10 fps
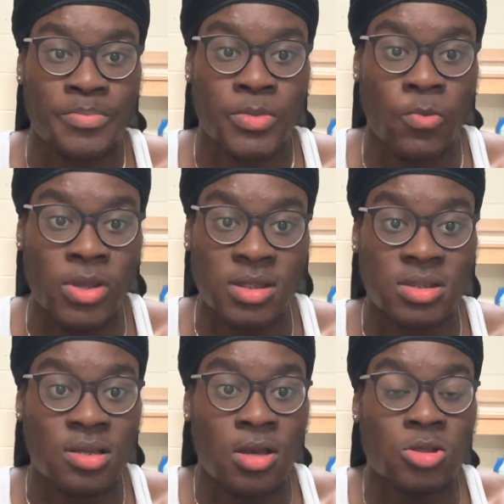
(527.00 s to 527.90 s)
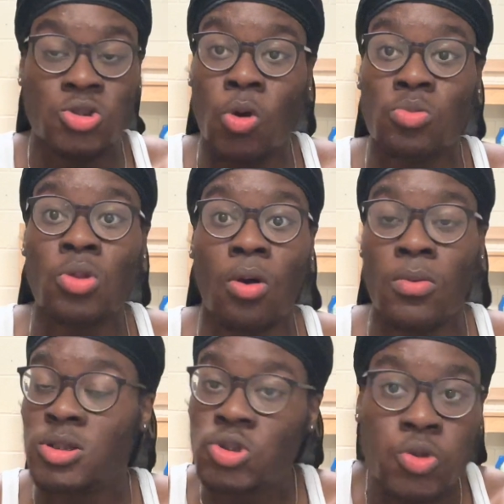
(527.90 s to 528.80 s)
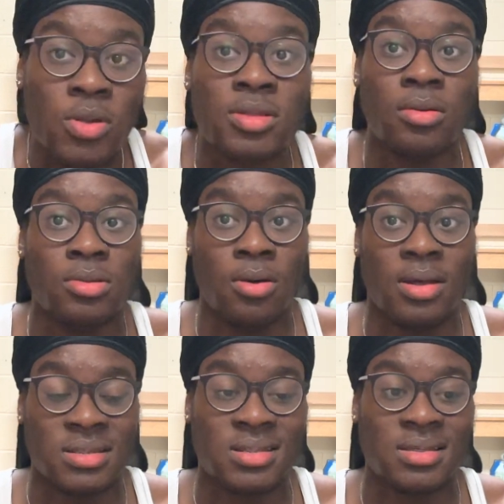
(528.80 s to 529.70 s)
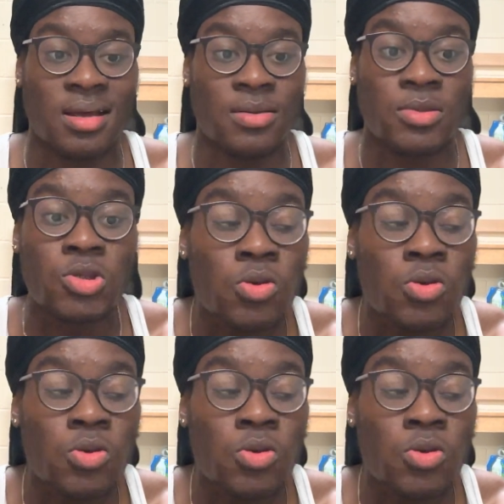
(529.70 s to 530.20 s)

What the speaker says: we just don't know. We truly don't know as a society.